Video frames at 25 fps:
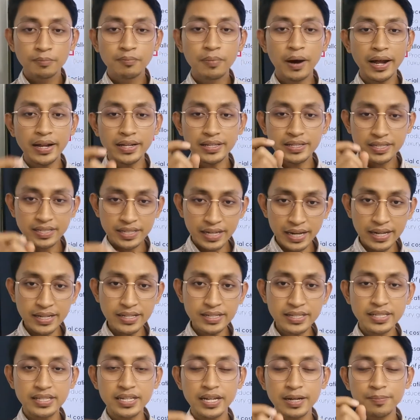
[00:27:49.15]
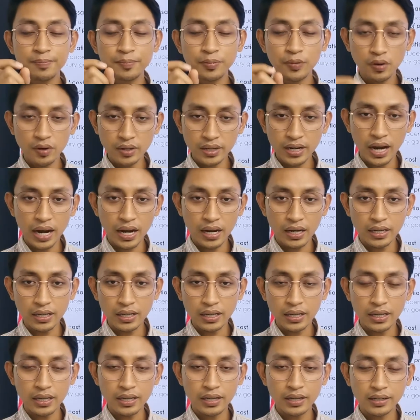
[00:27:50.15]
but since the
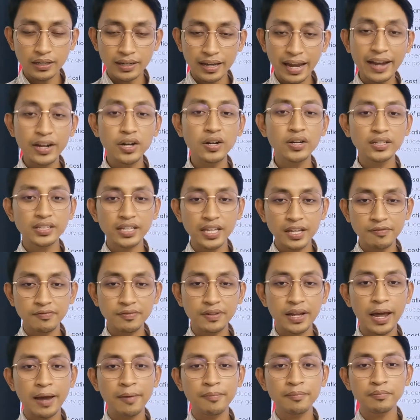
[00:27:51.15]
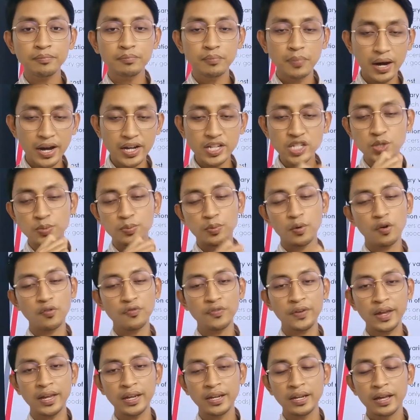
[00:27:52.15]
product cannot give them much
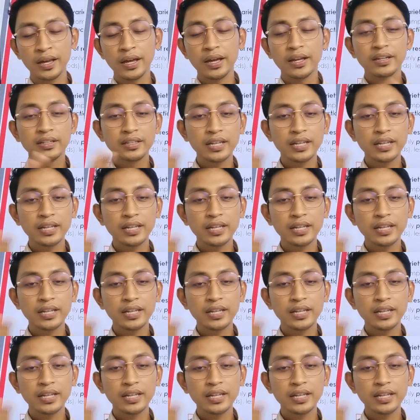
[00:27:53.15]
profit,